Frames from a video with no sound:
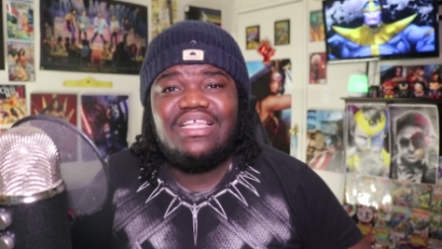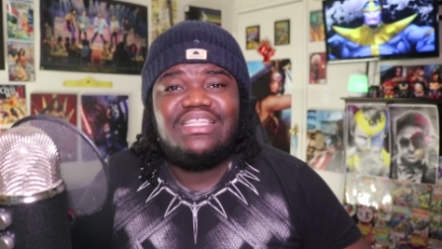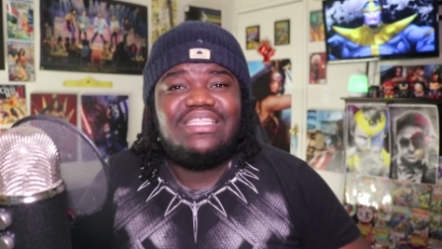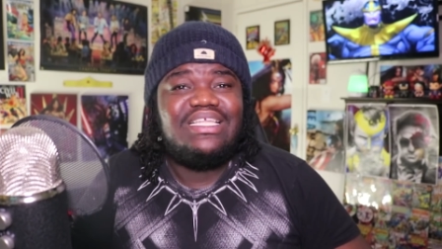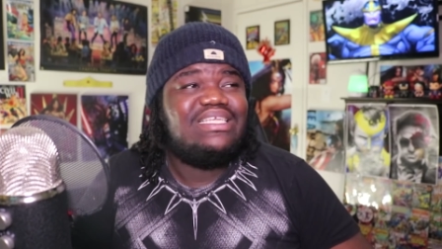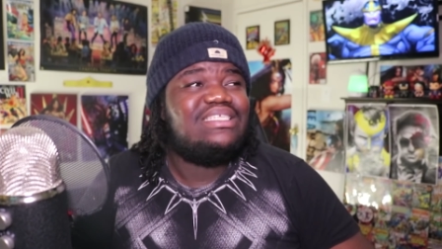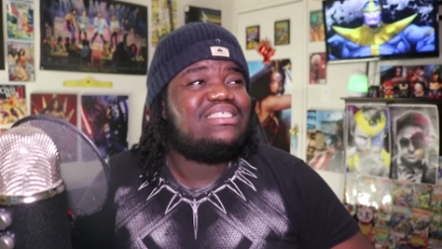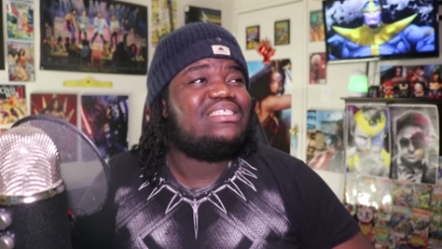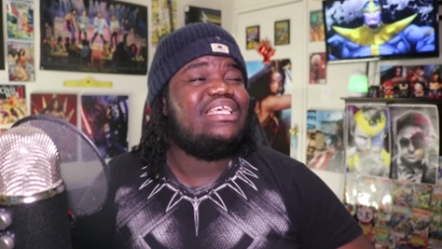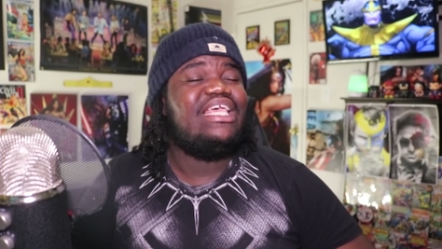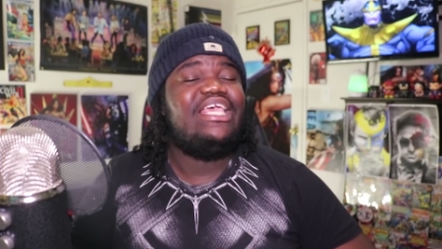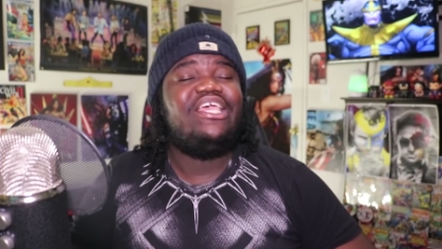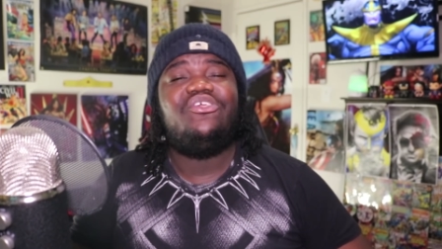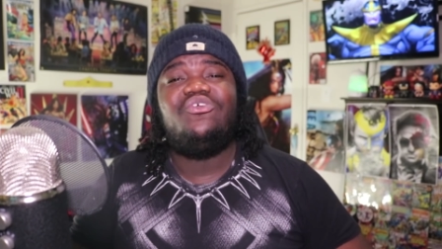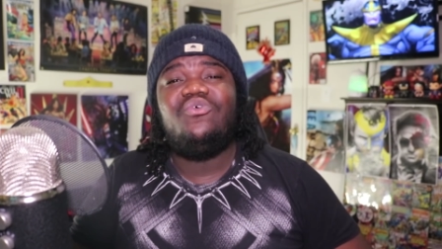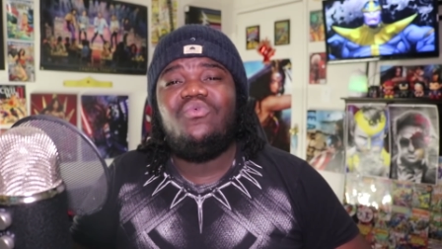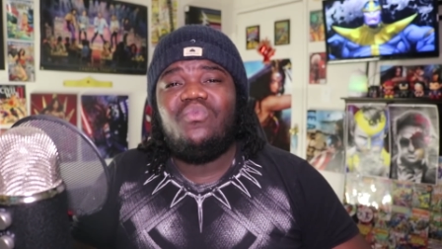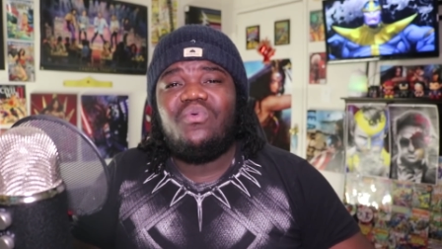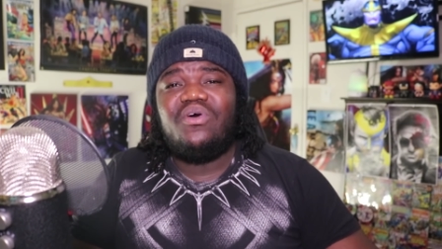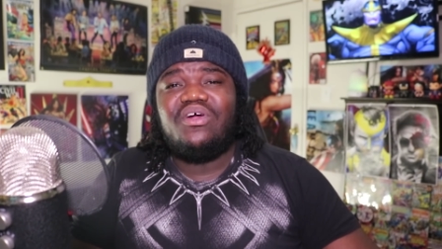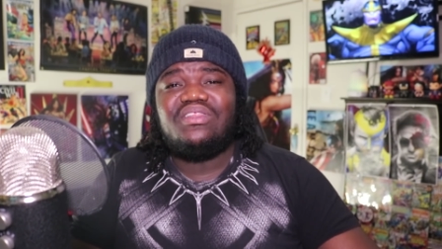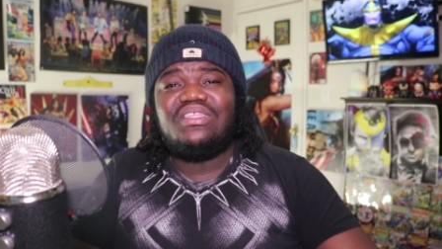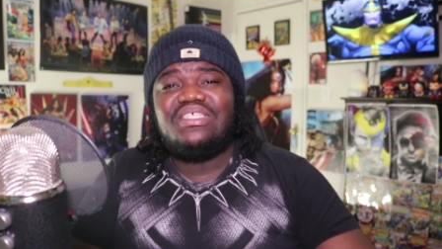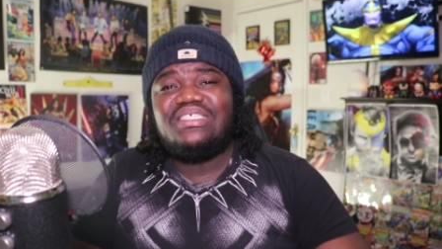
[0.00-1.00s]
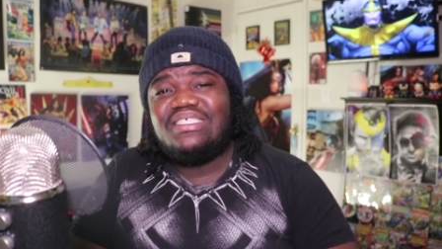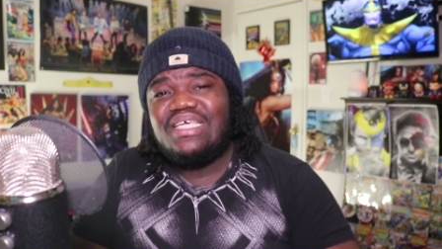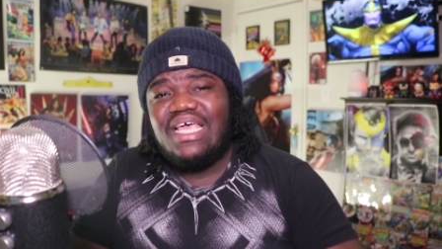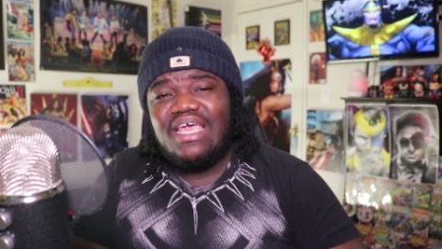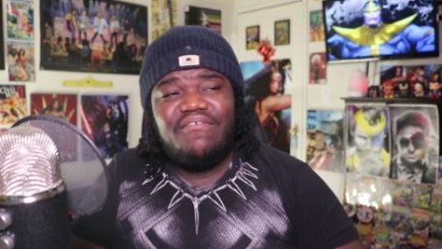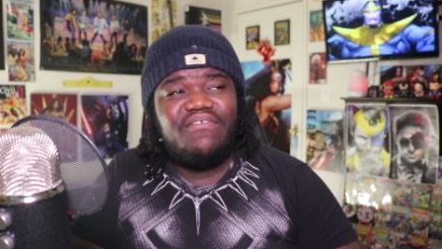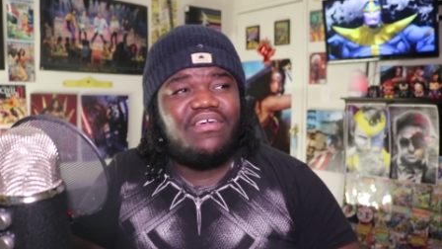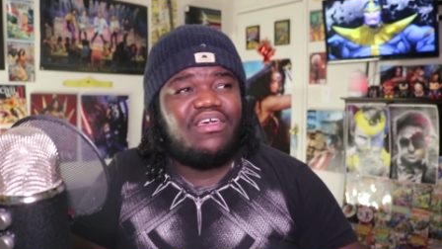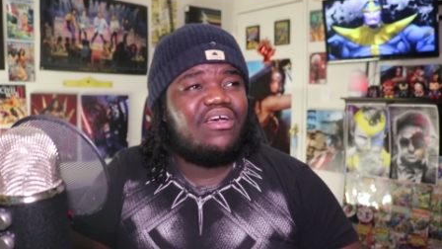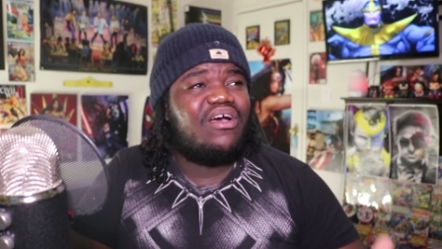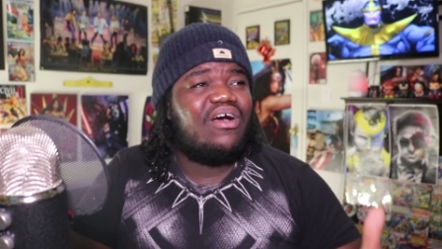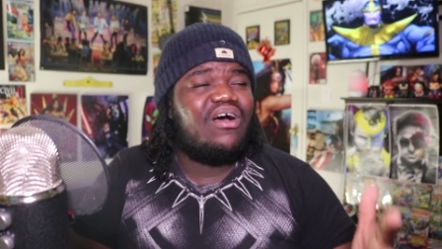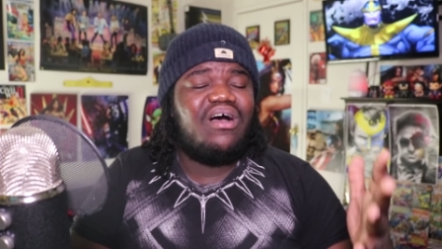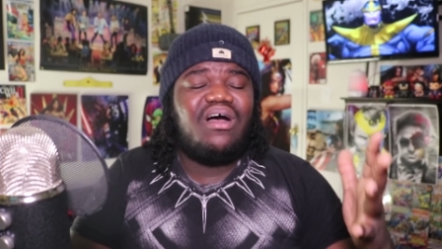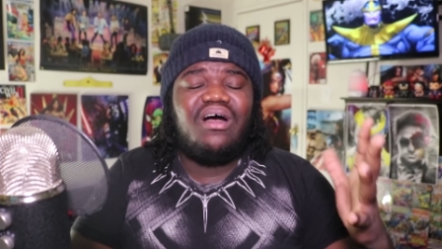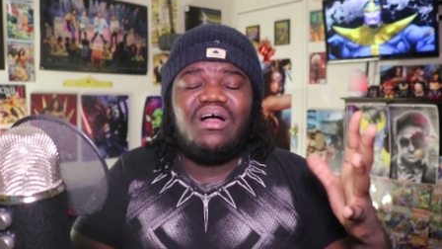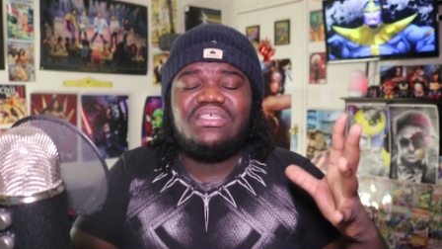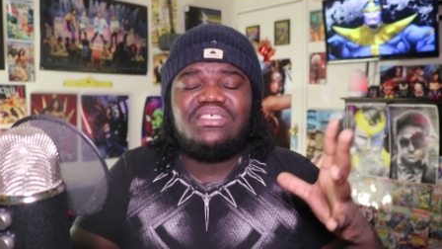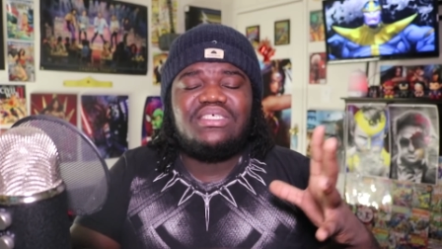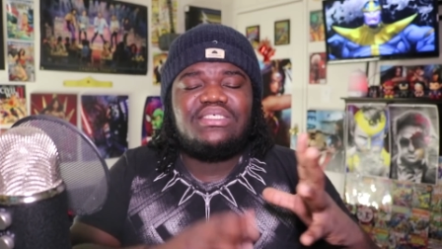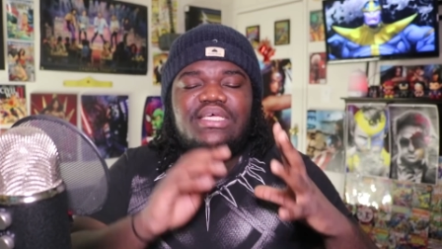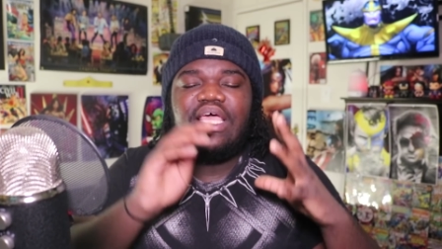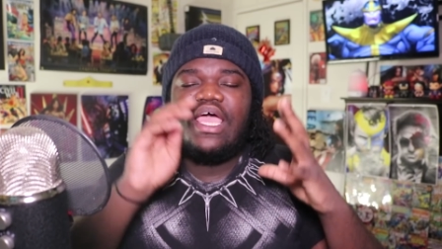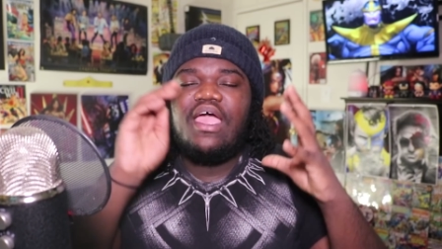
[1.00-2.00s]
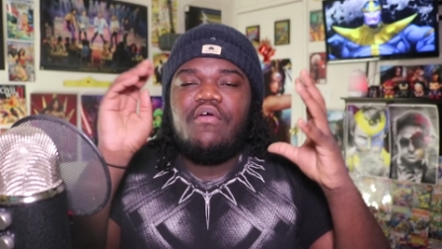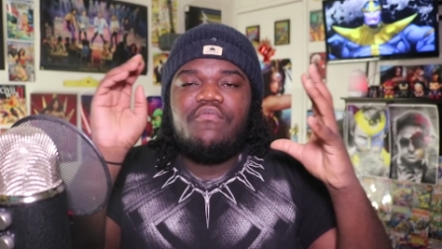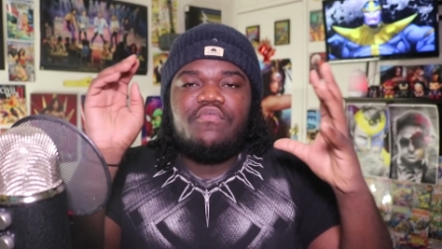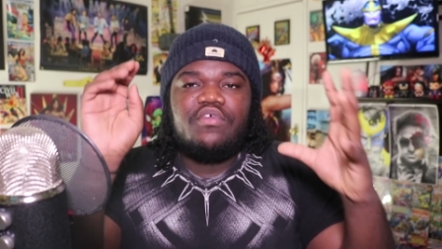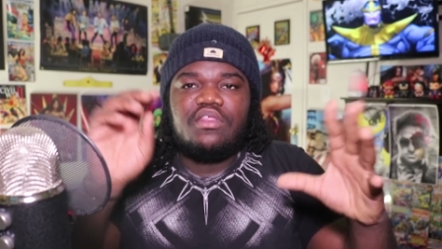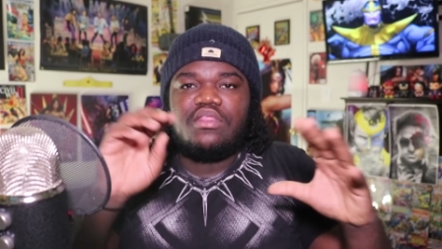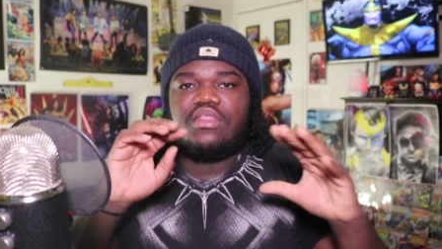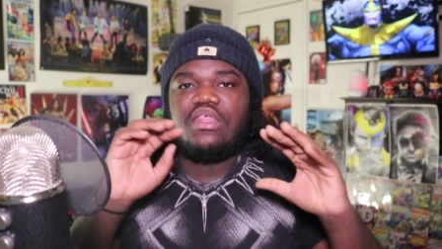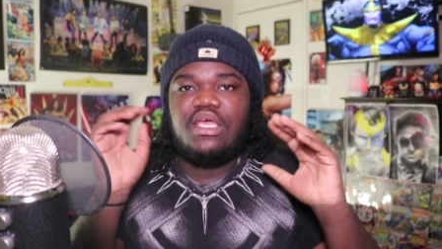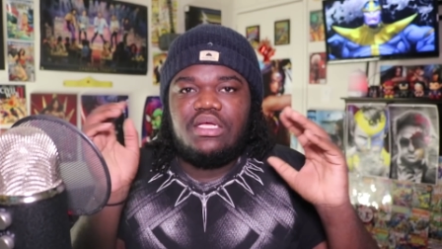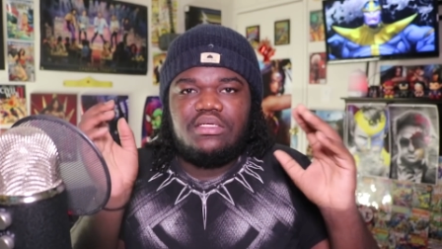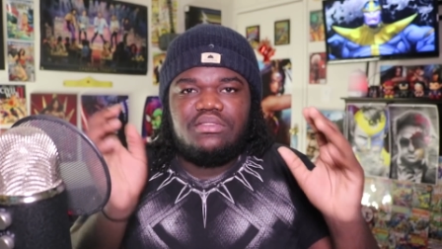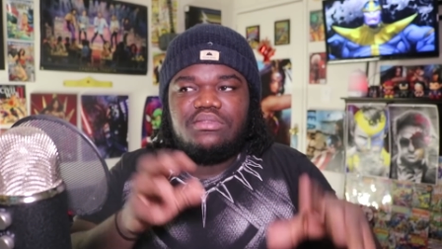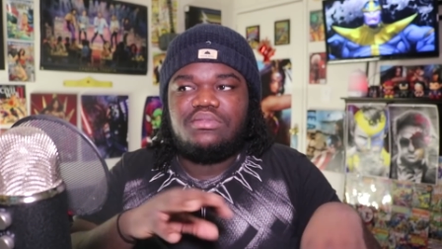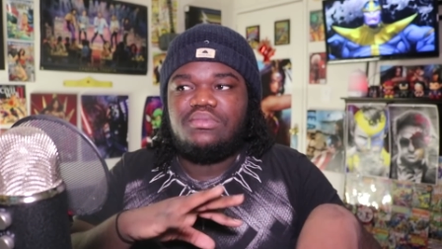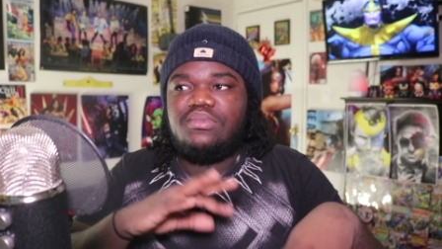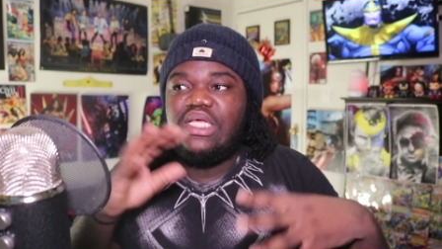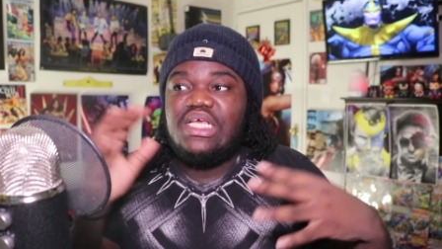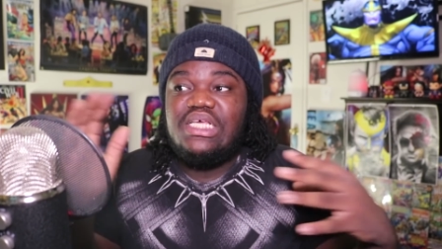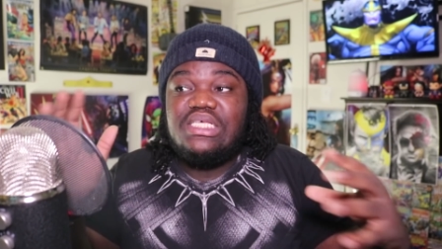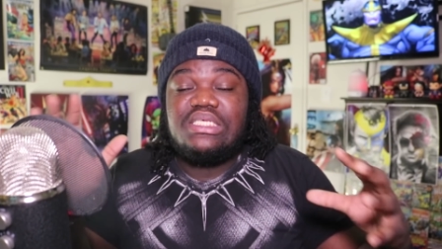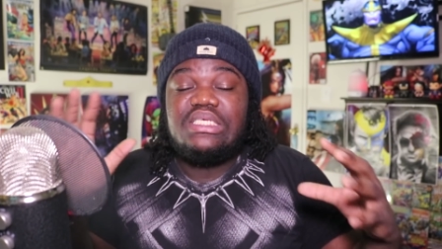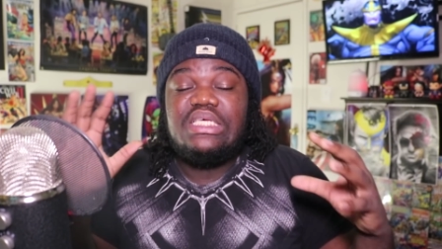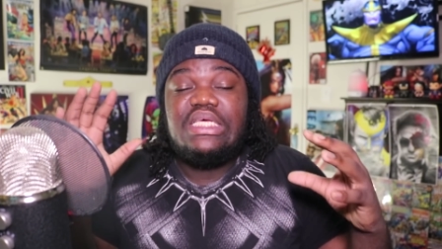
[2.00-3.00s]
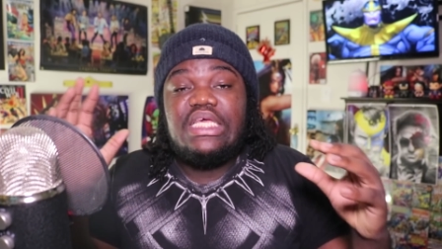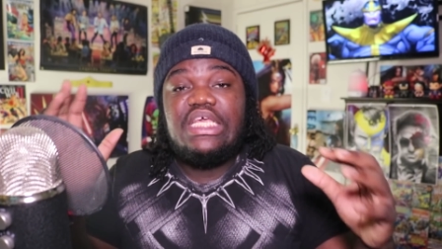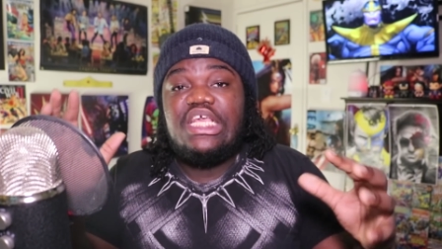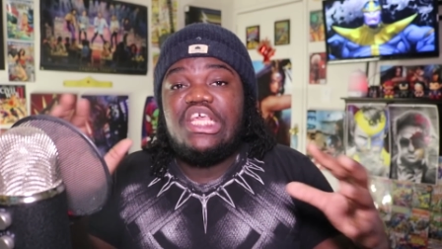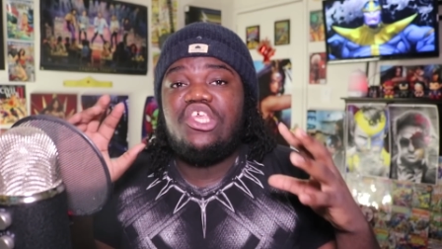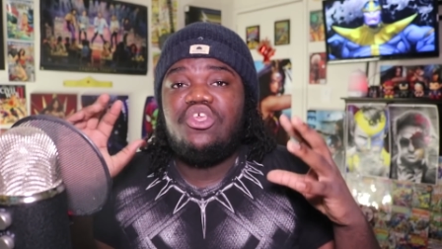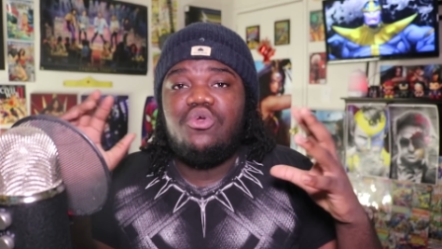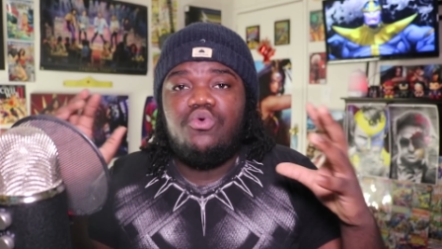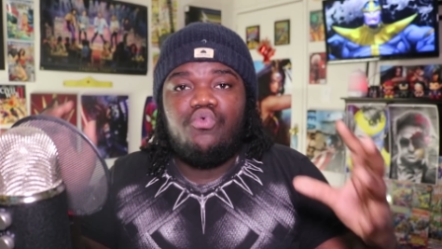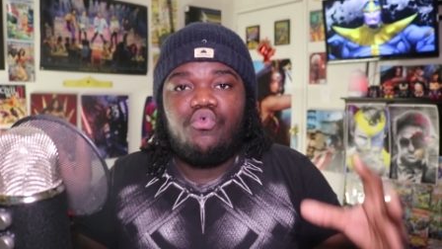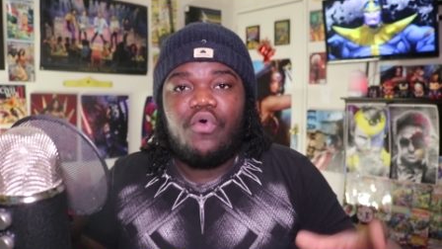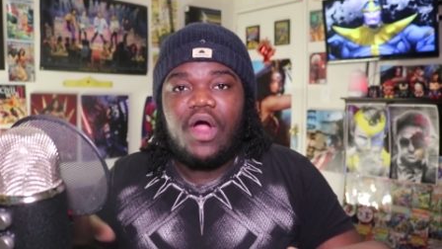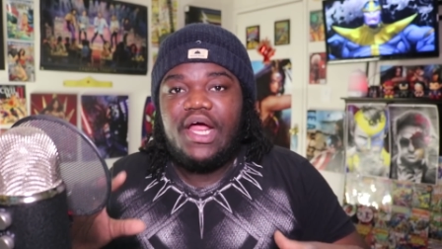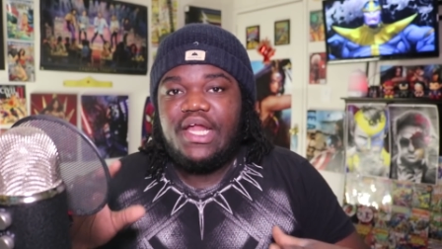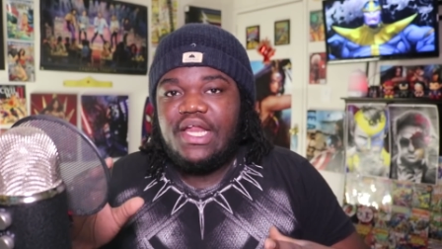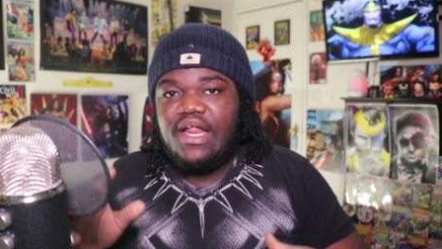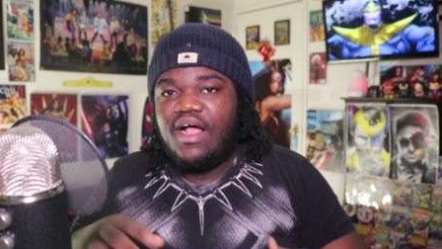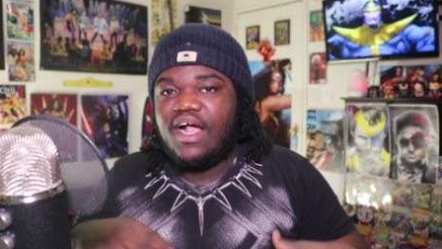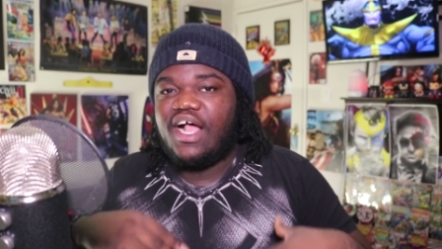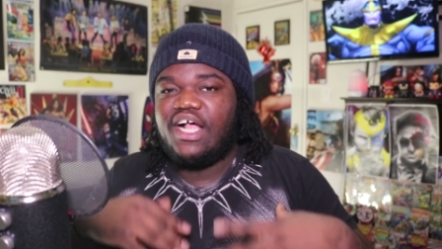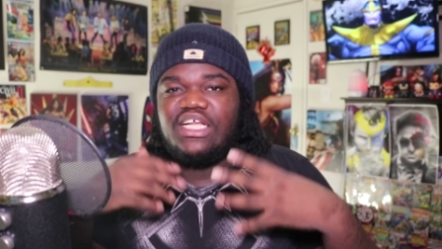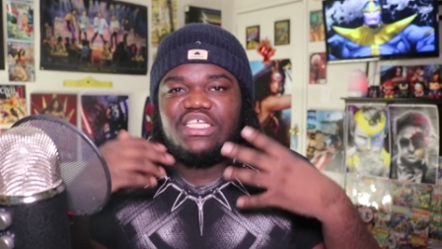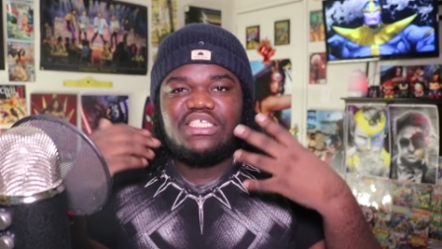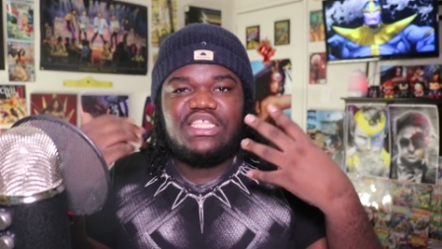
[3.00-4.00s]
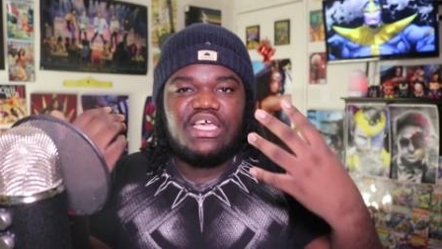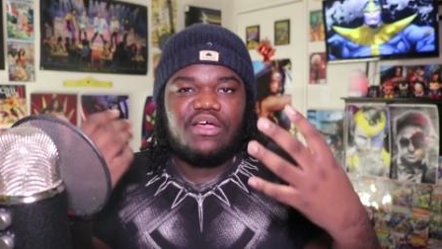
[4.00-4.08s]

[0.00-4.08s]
The DCEU worth saving? Uh, just everything DCEU right now, guys.